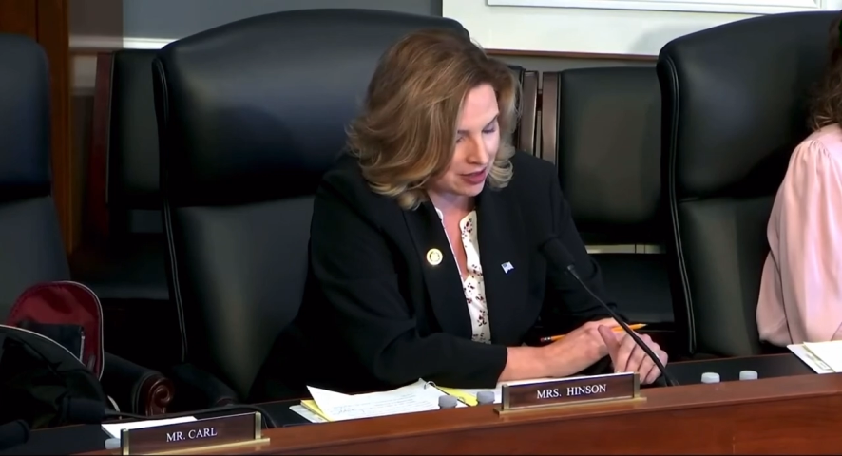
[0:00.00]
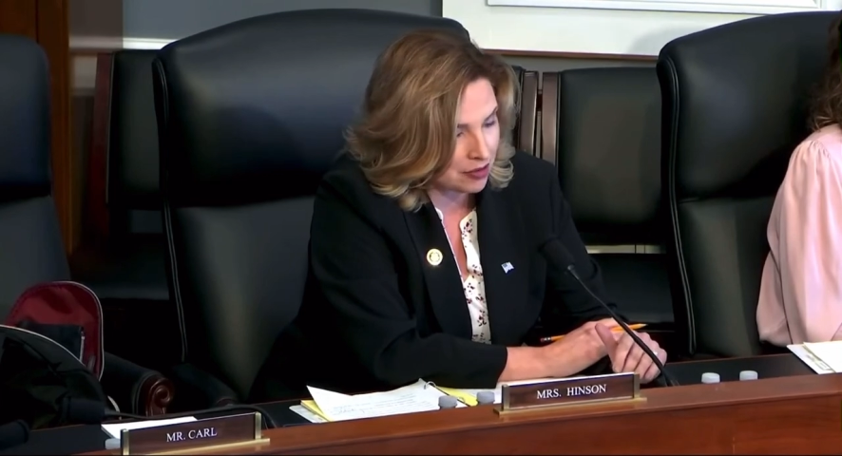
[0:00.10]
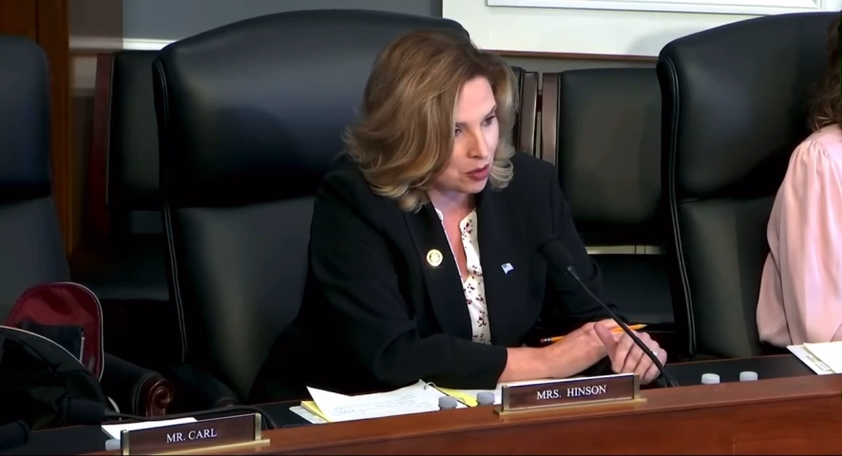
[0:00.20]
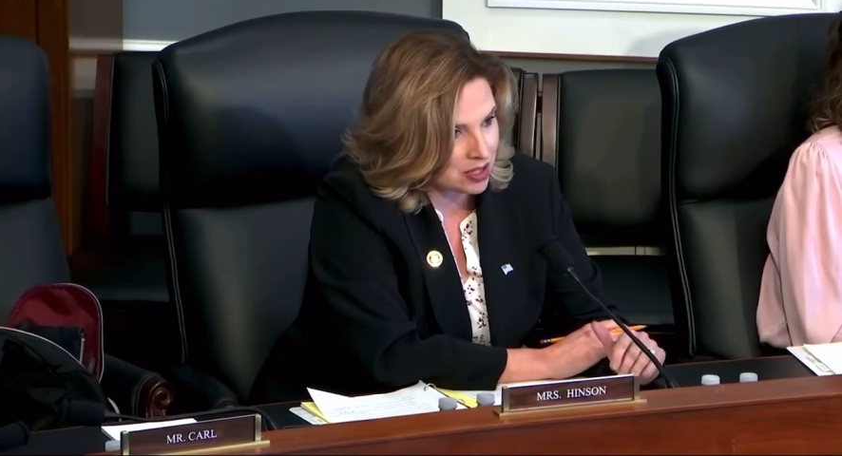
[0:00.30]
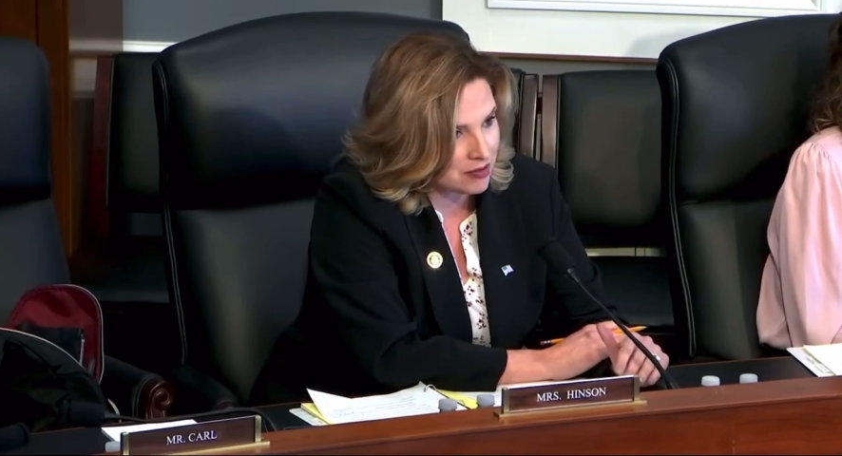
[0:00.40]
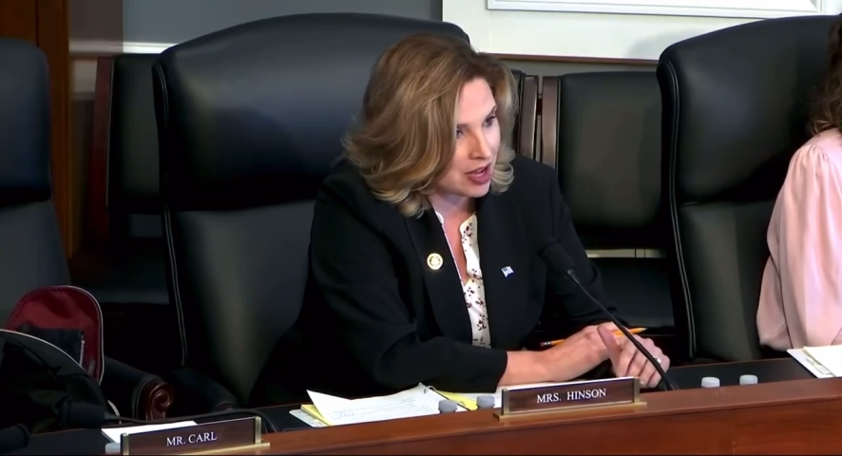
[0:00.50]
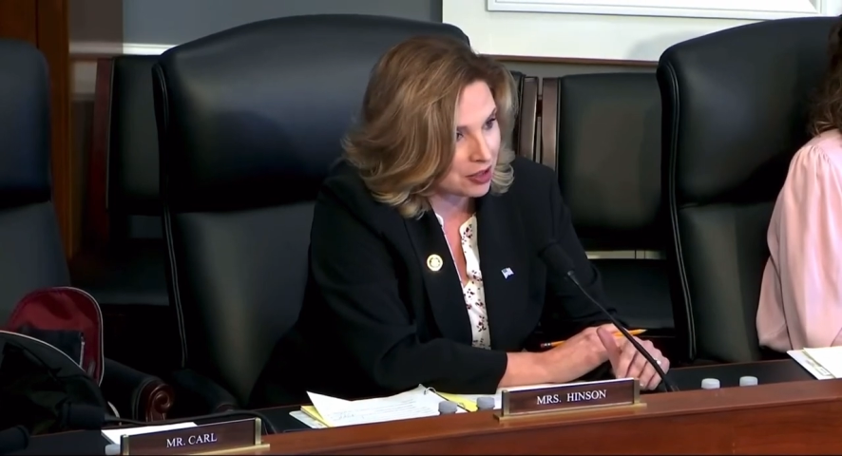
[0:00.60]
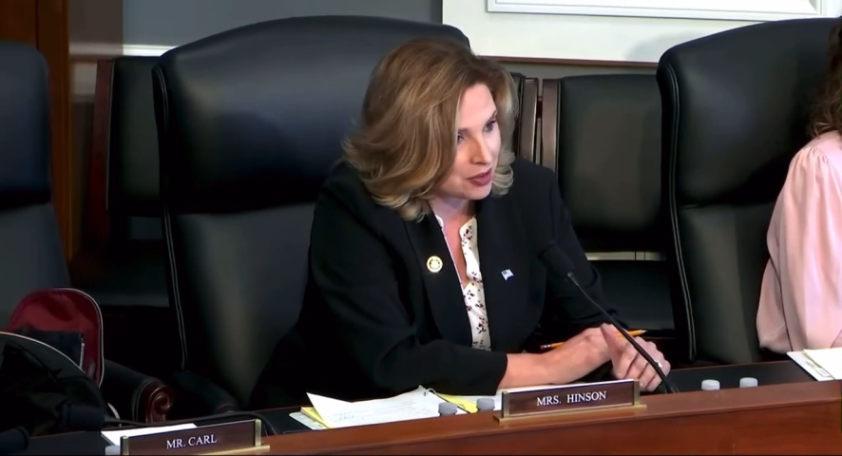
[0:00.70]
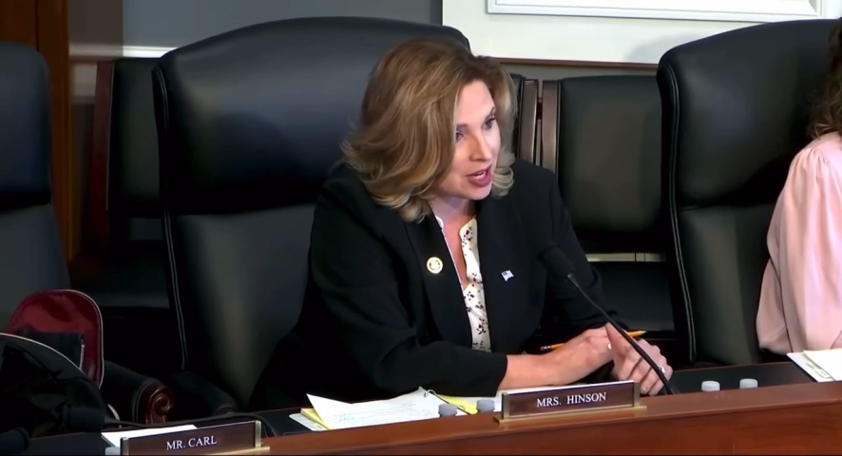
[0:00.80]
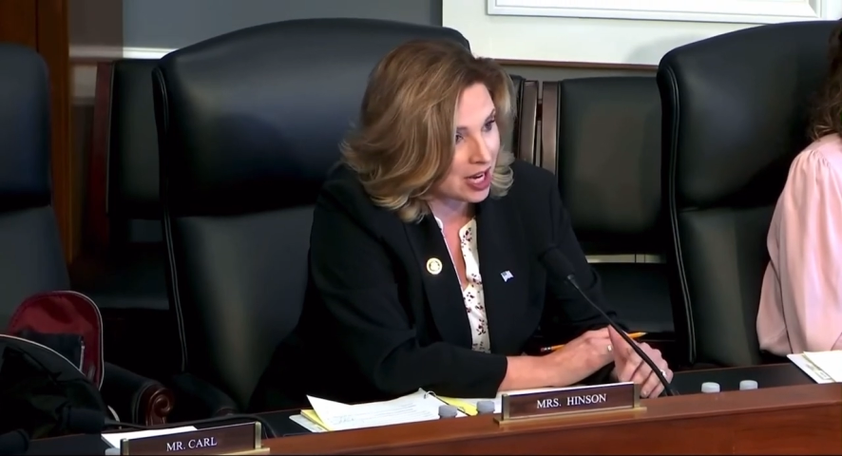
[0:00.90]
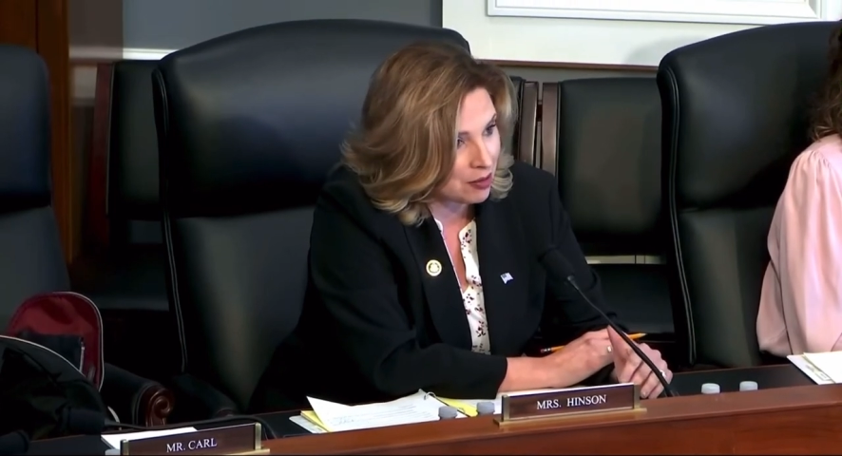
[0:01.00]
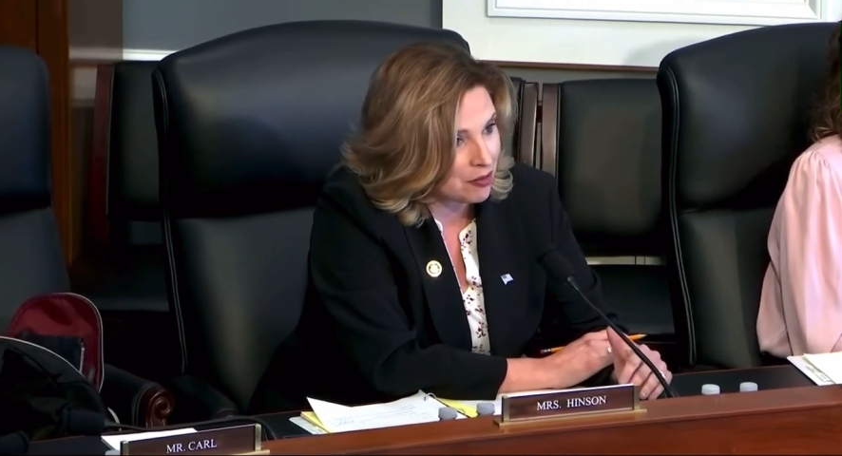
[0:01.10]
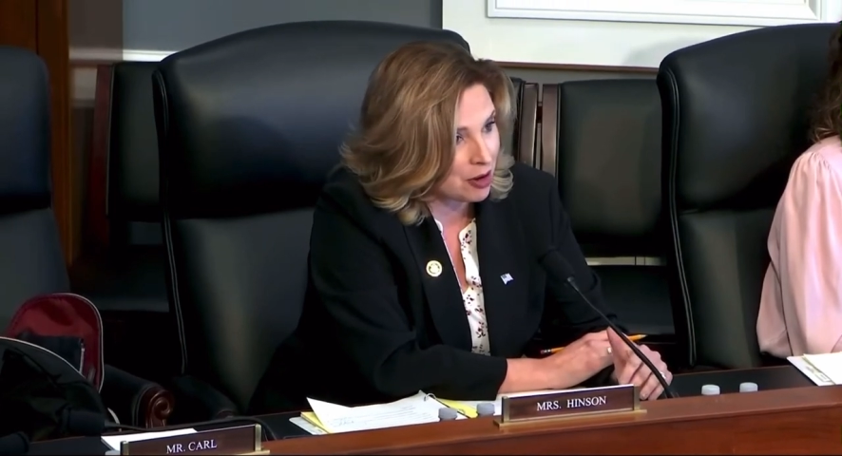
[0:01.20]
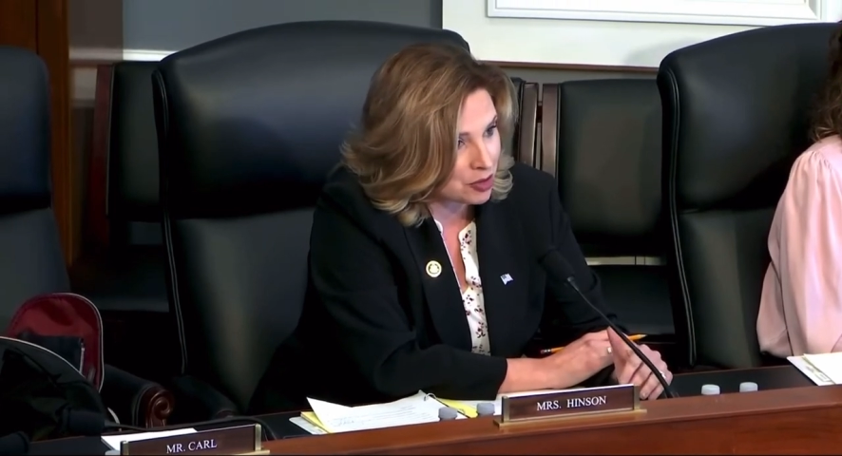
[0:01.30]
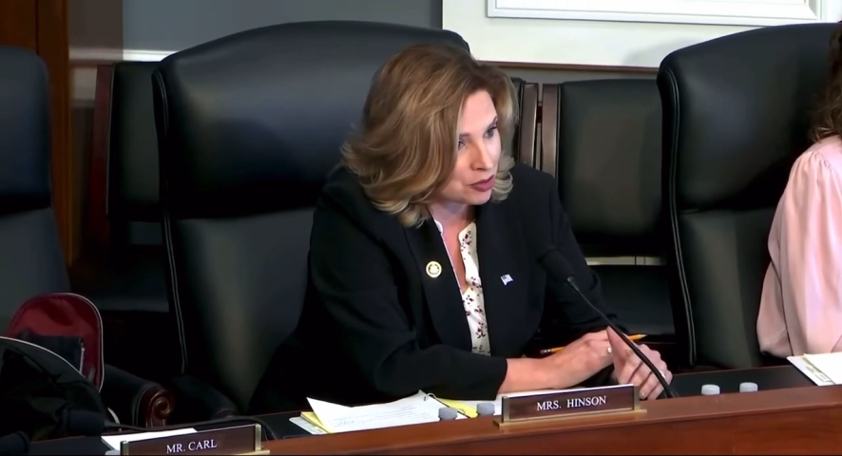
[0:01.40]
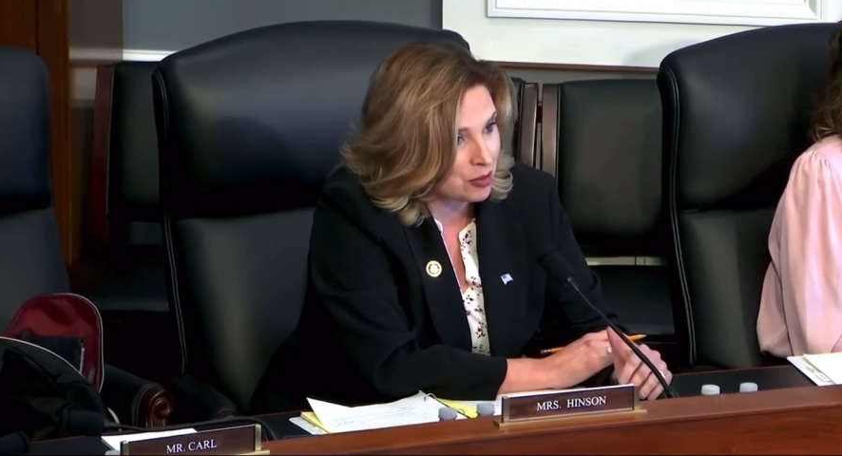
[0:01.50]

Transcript: of course, the value that Iowa farmers are